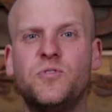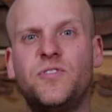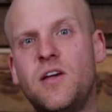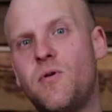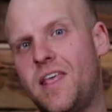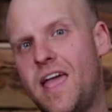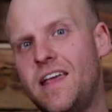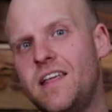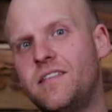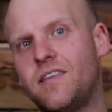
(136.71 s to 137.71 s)
We'll see where the
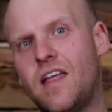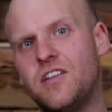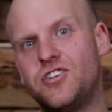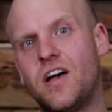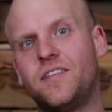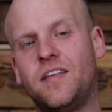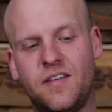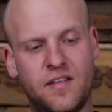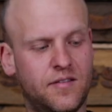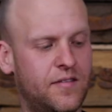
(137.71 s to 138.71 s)
heat is and adjust as
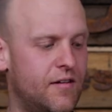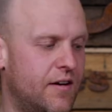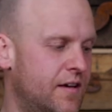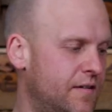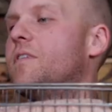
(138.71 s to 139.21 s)
necessary.